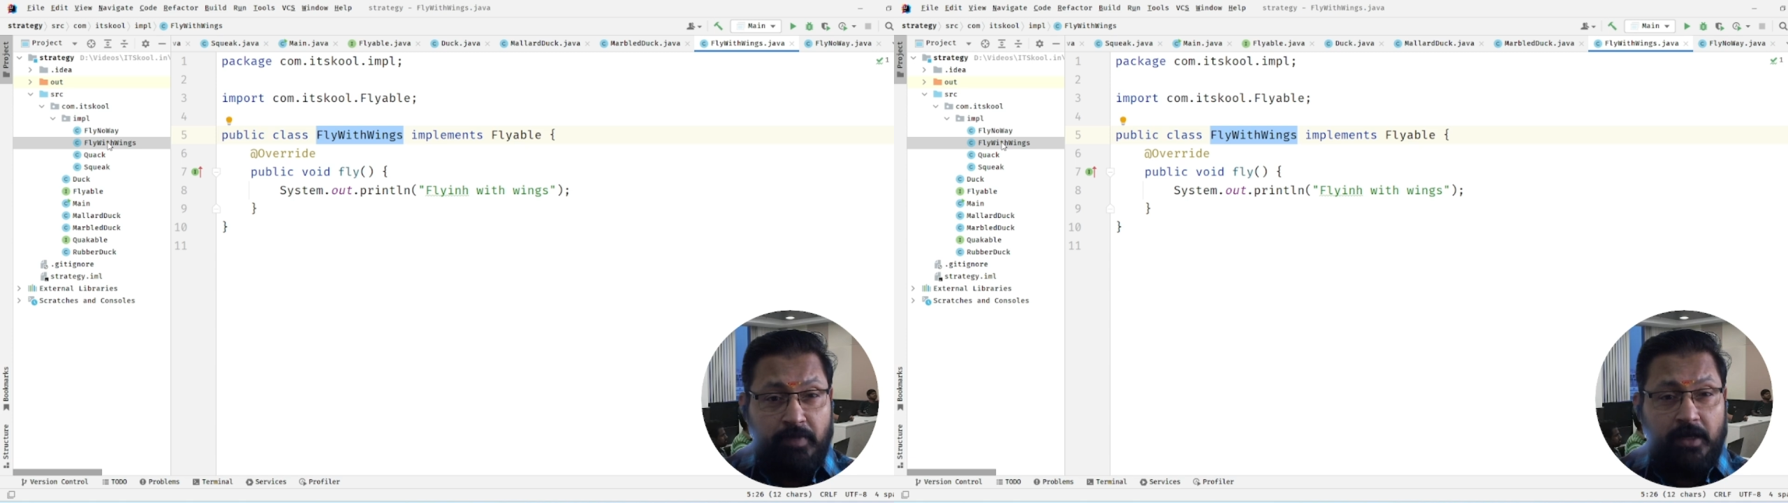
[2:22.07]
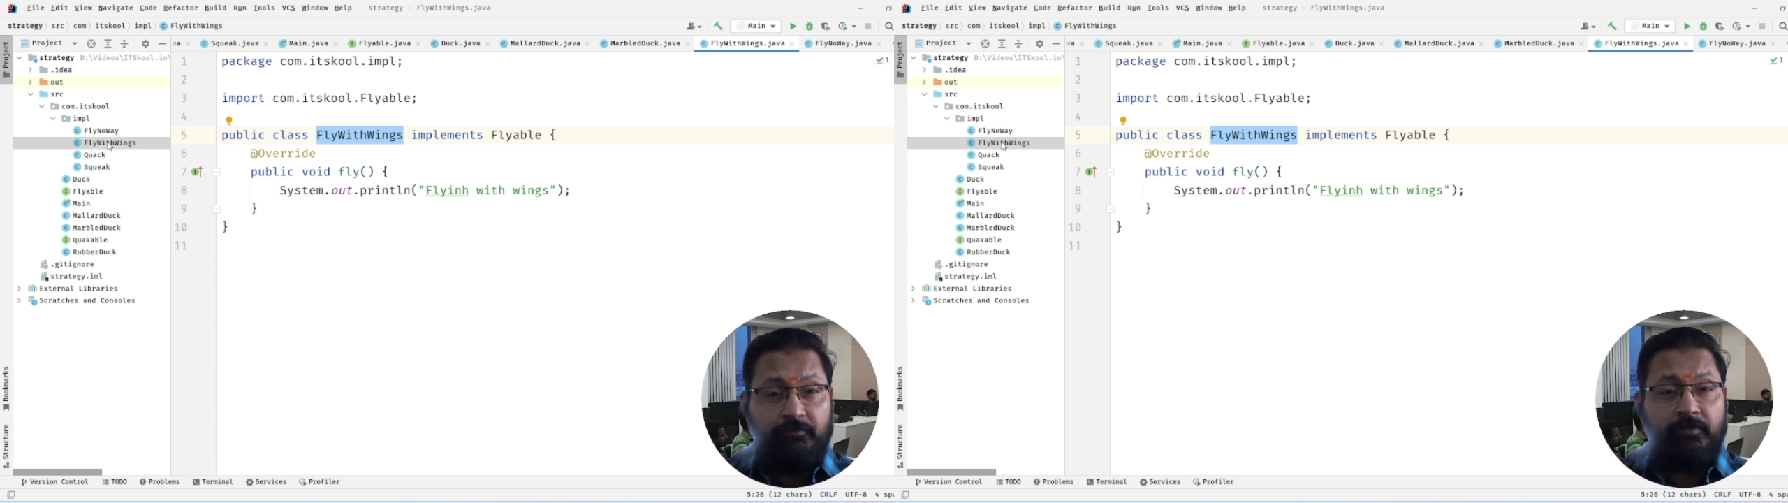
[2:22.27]

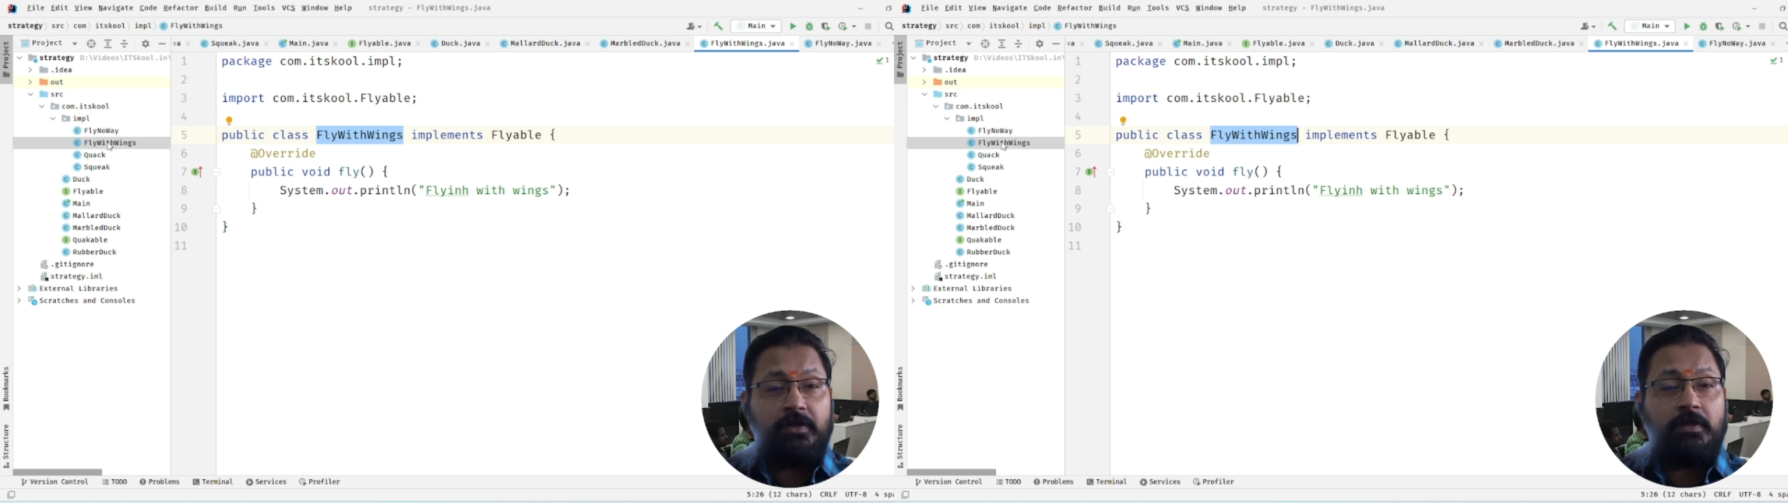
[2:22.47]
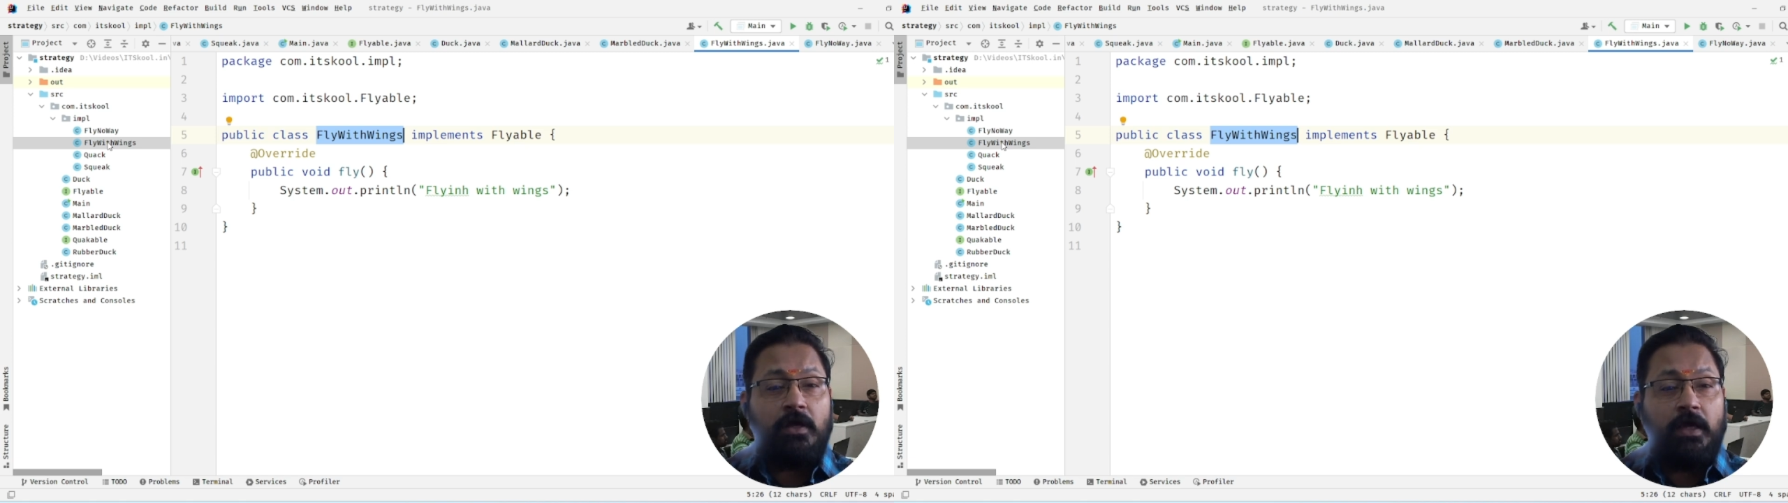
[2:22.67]

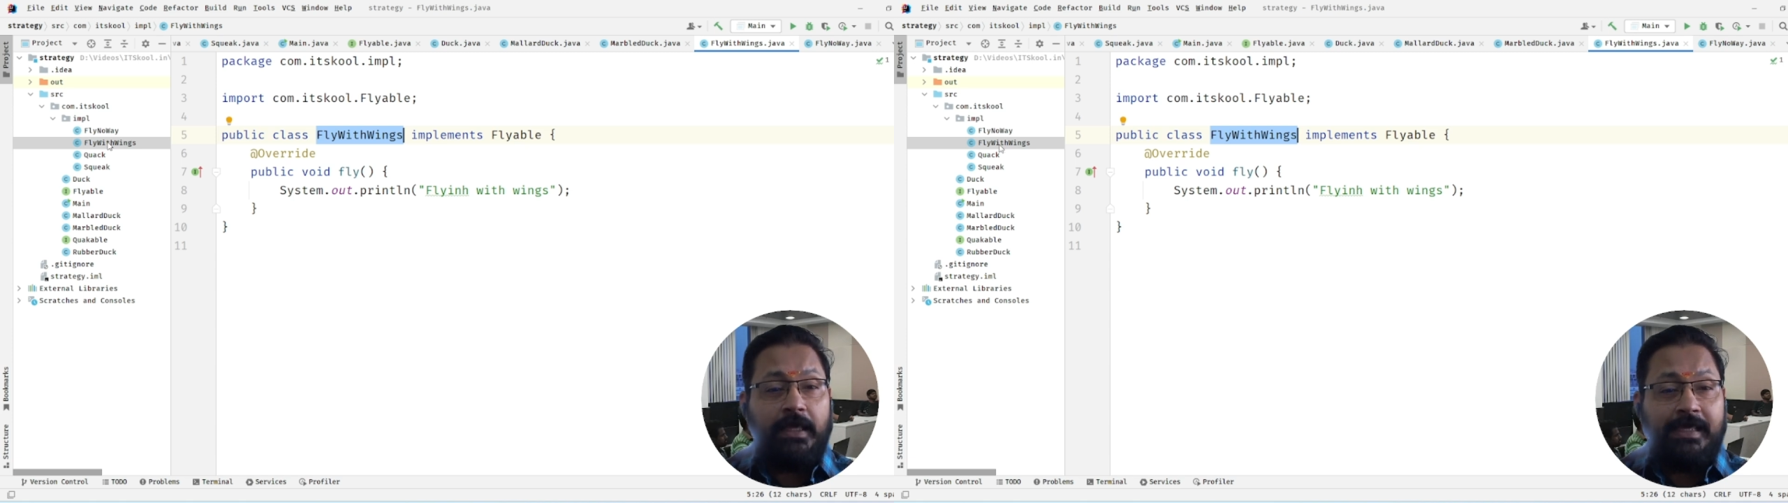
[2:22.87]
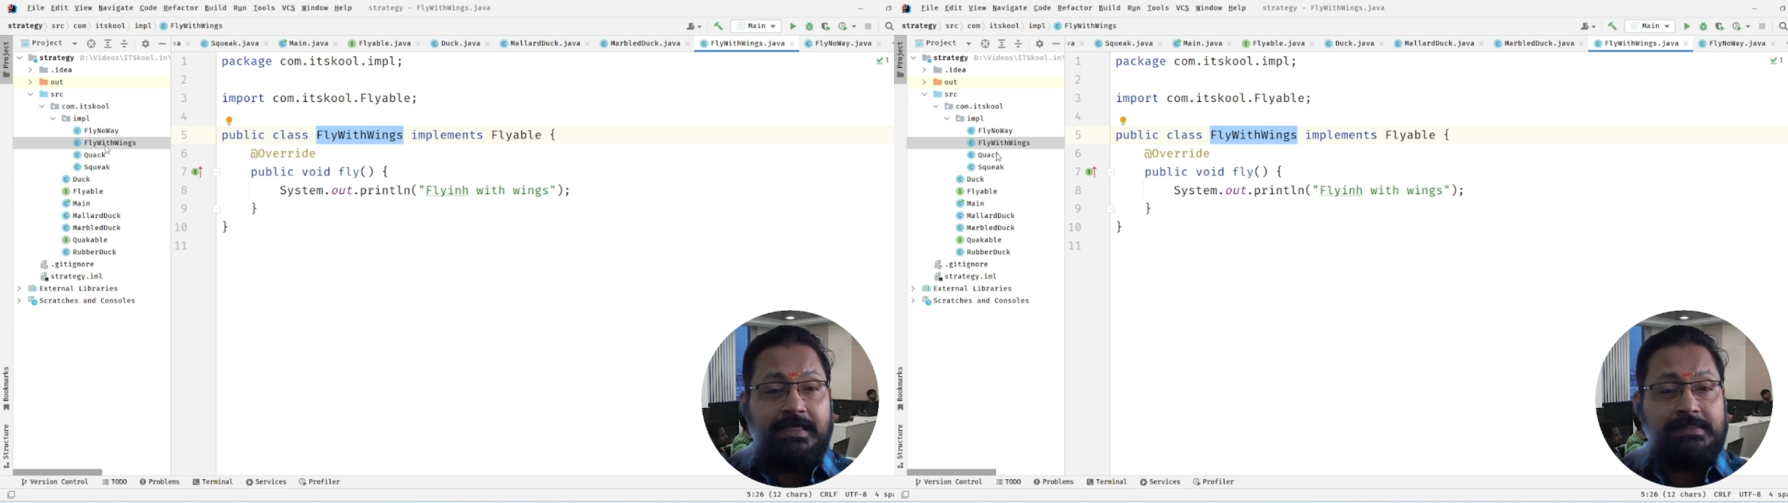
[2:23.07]
benefit
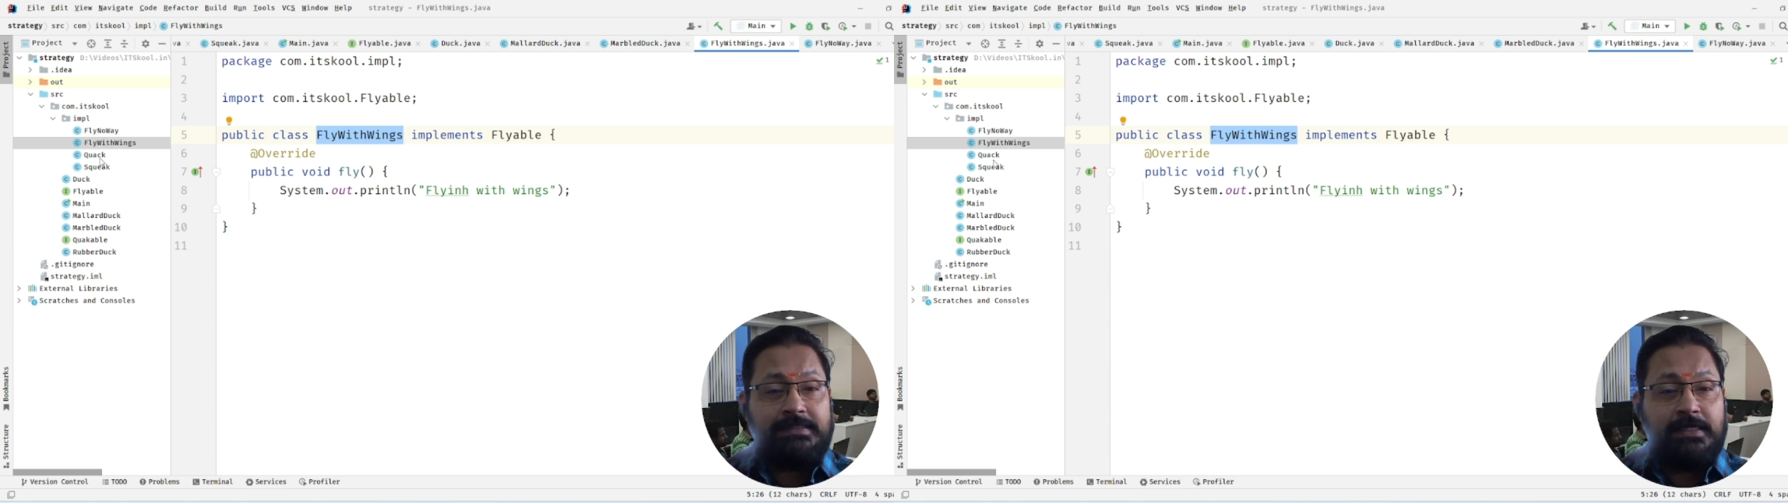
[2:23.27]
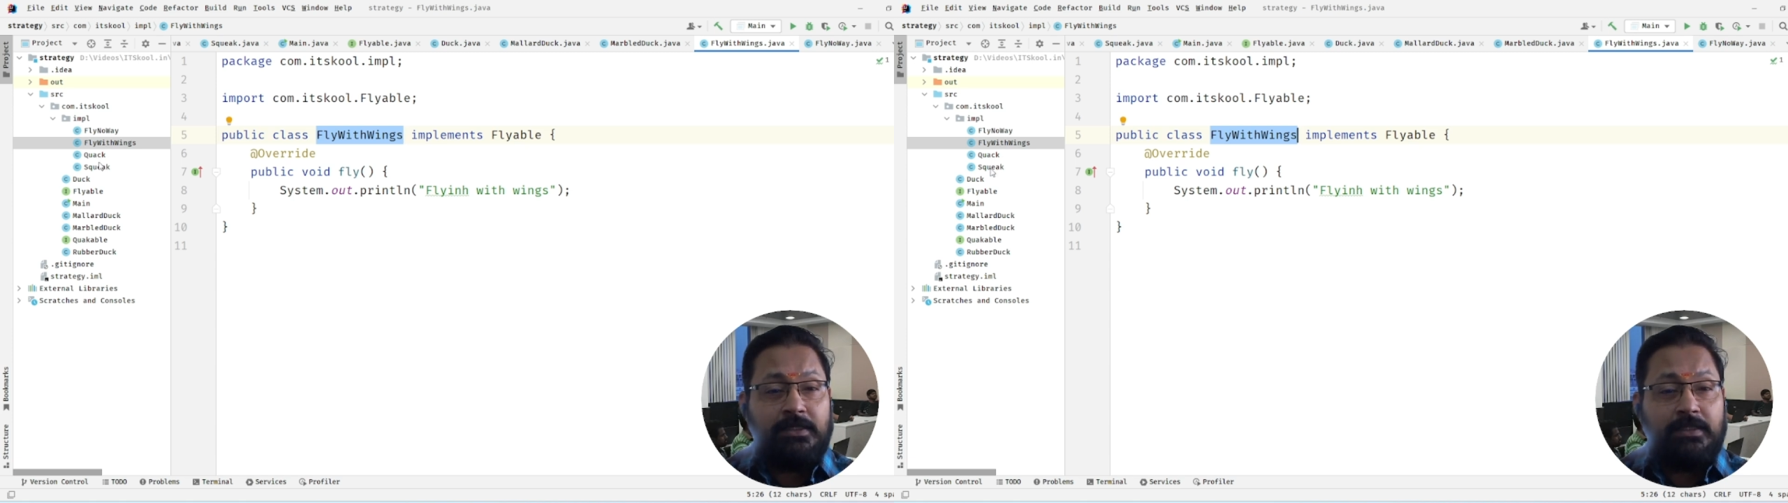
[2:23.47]
is